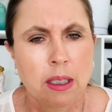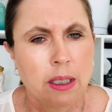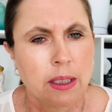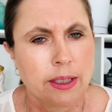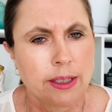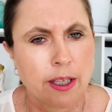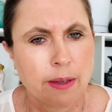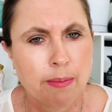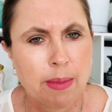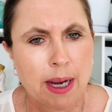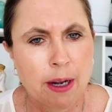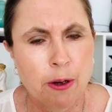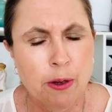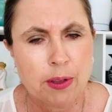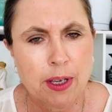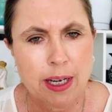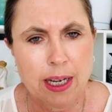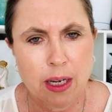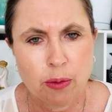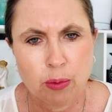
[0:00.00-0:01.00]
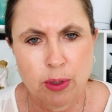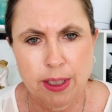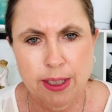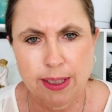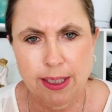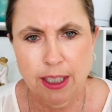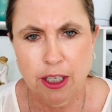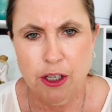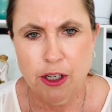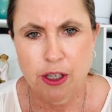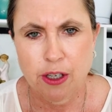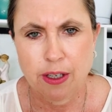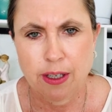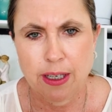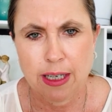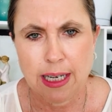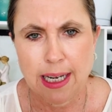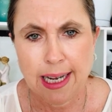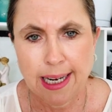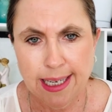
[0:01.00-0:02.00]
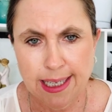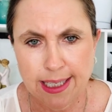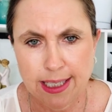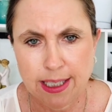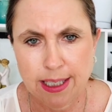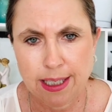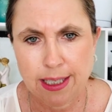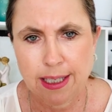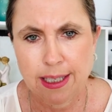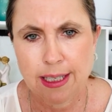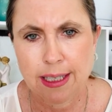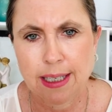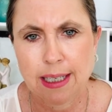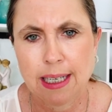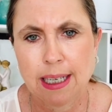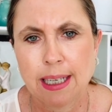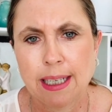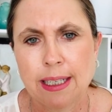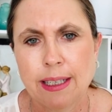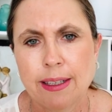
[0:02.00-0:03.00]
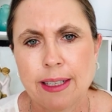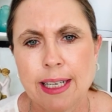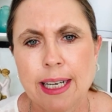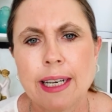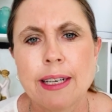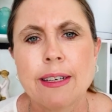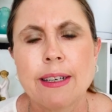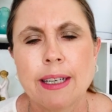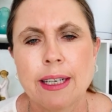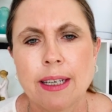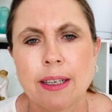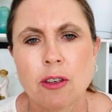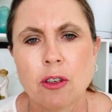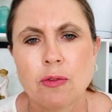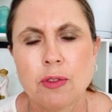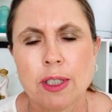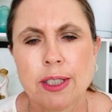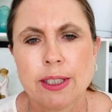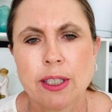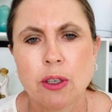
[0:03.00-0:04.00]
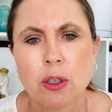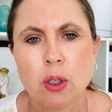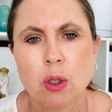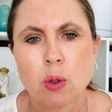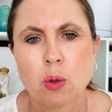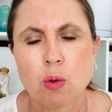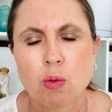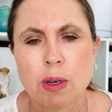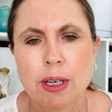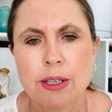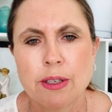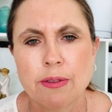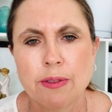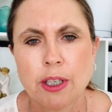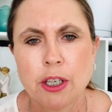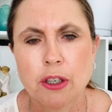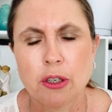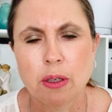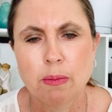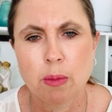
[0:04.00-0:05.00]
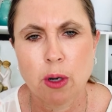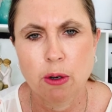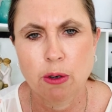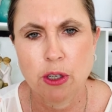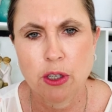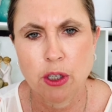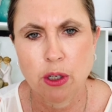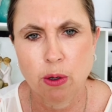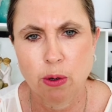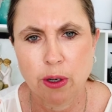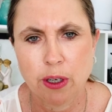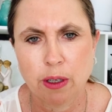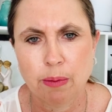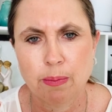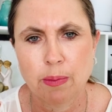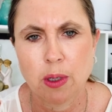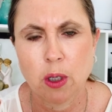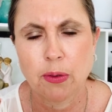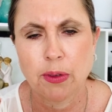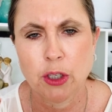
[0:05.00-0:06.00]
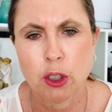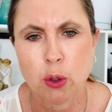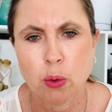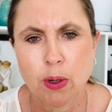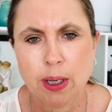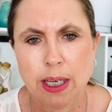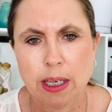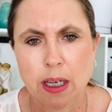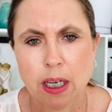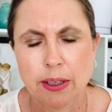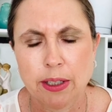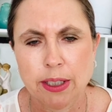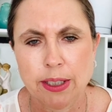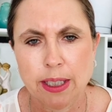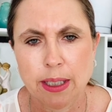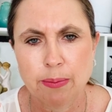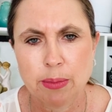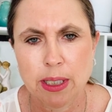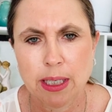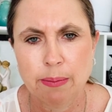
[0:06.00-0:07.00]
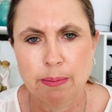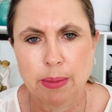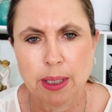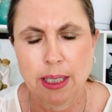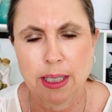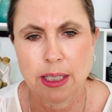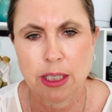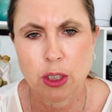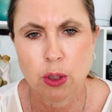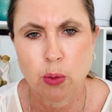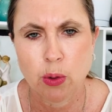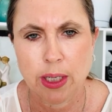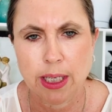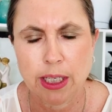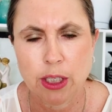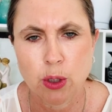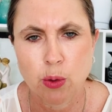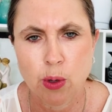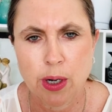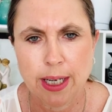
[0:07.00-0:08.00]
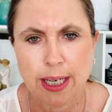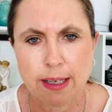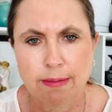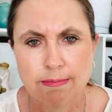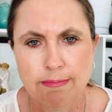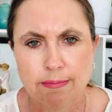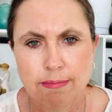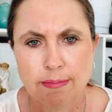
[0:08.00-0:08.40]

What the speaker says: So marry that up with Section 8 and the ending of the so-called rent eviction moratorium on the 29th of September 2020.